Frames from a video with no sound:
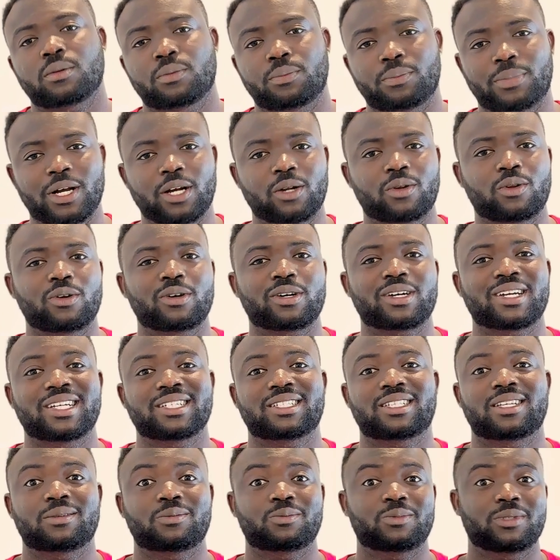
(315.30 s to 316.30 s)
backlog
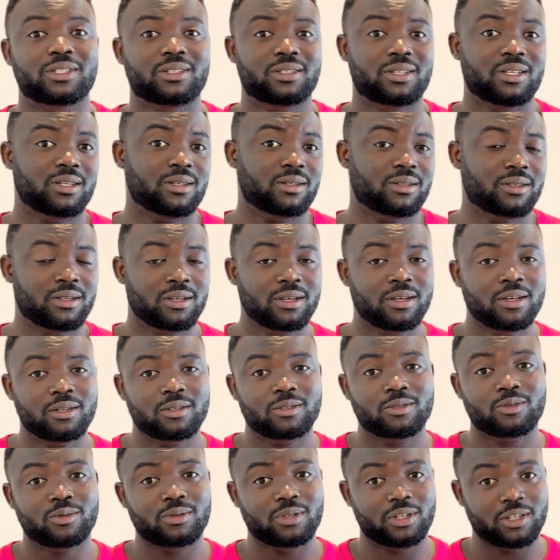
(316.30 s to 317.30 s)
item will take
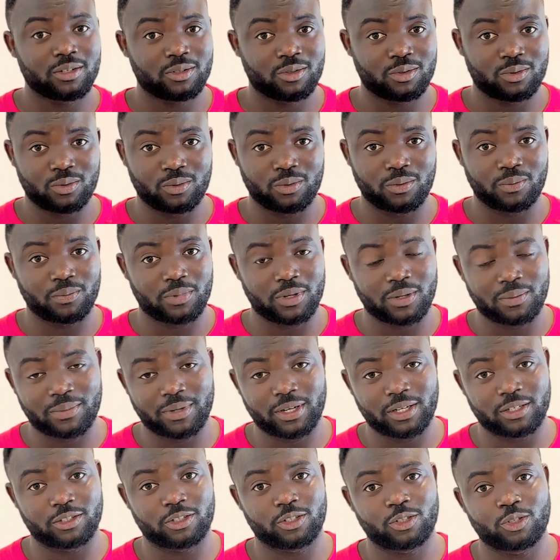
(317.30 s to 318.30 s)
two days to
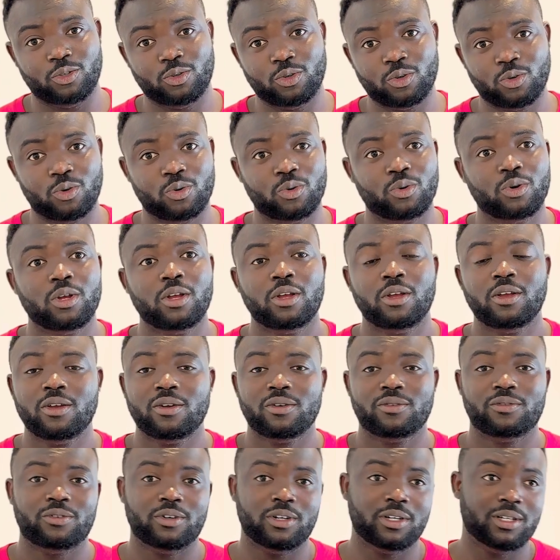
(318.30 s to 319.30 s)
implement, you know
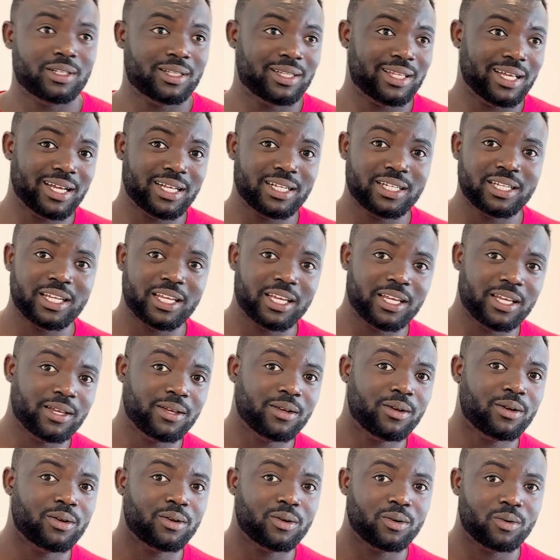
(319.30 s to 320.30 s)
for a ten day
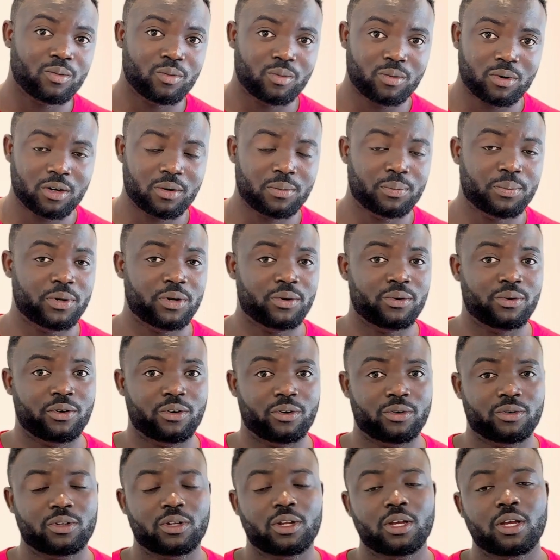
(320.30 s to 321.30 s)
work
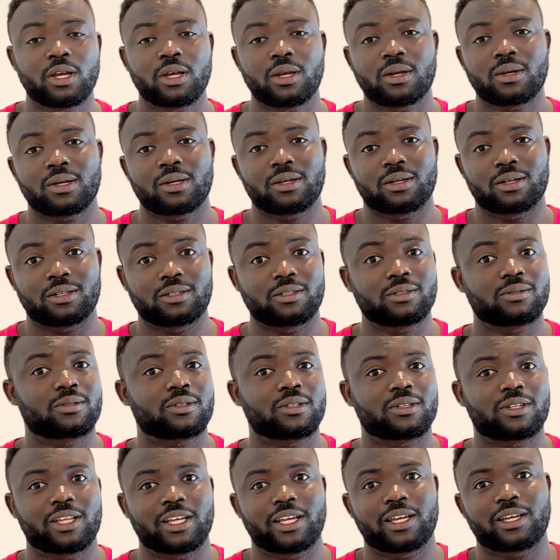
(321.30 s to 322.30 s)
period, you need to
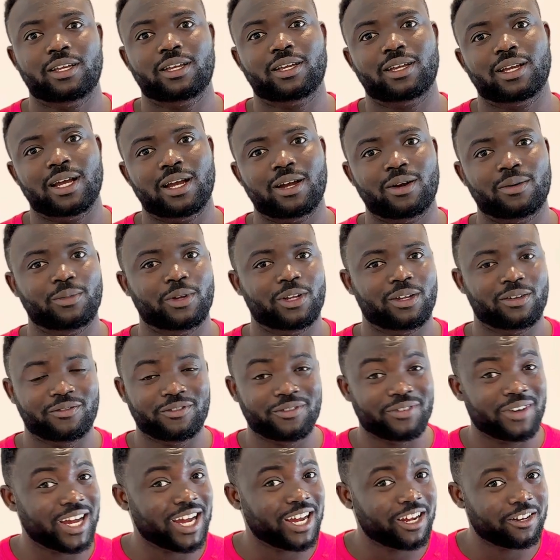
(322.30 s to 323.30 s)
take how many
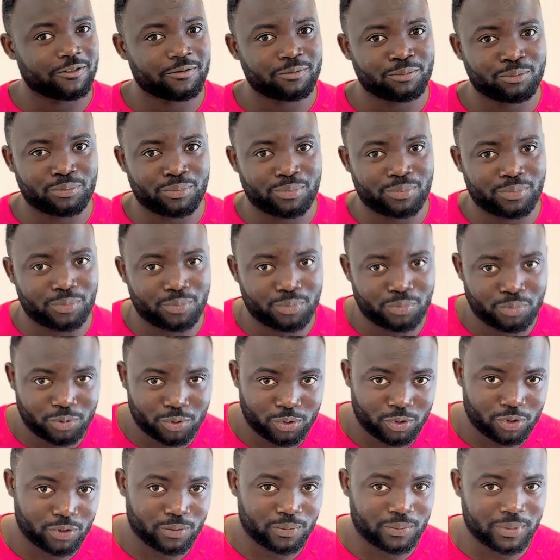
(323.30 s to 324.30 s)
five
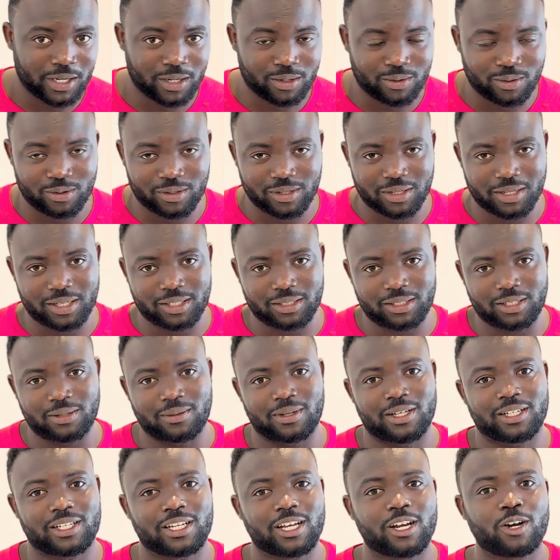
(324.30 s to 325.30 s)
product backlog items,
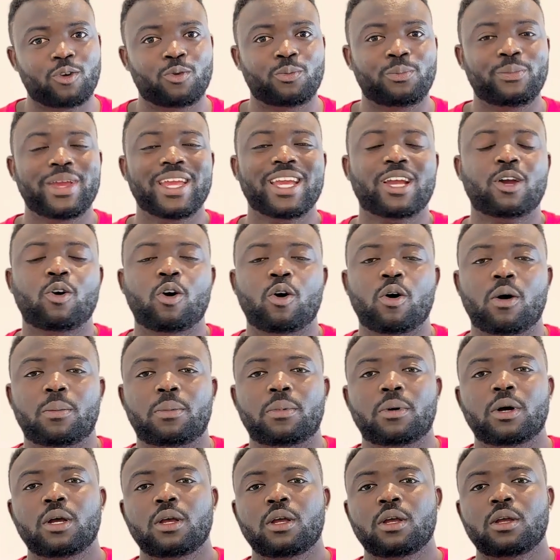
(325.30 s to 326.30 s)
and that will make
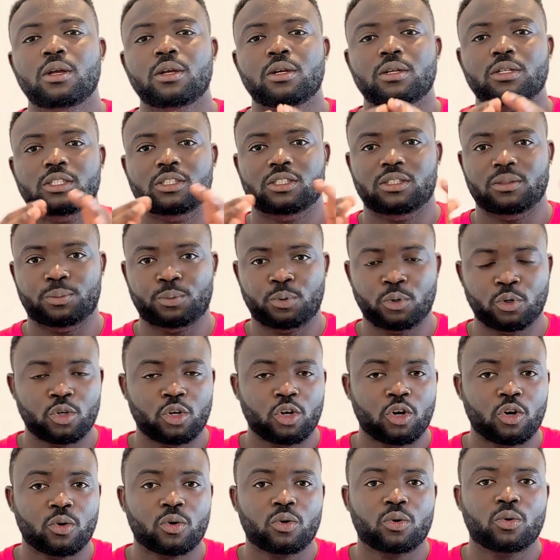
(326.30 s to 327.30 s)
up the
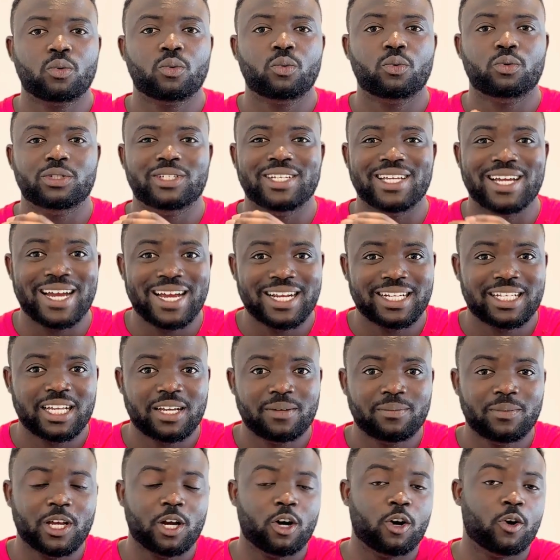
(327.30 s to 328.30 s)
product, the
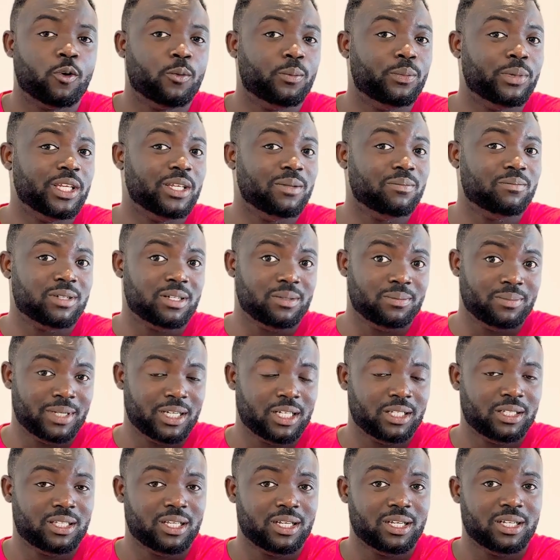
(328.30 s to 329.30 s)
item that will be
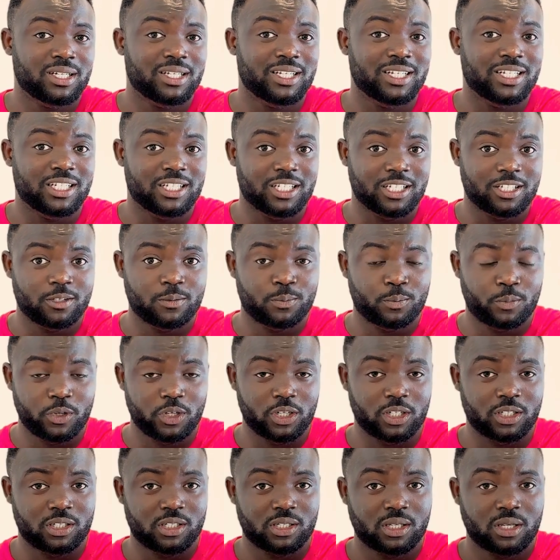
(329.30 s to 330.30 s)
implemented in the
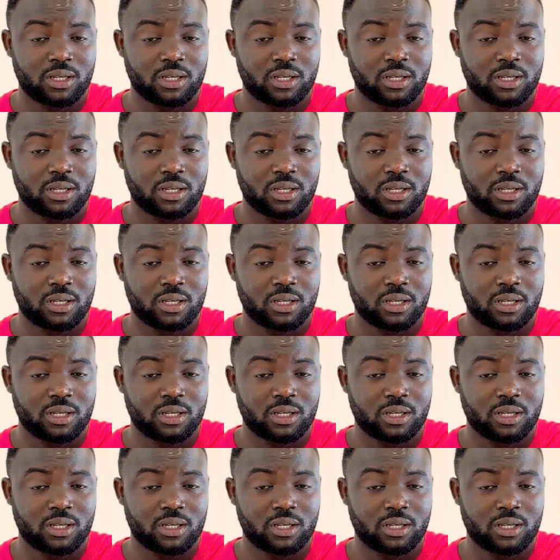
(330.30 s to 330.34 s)
sprint.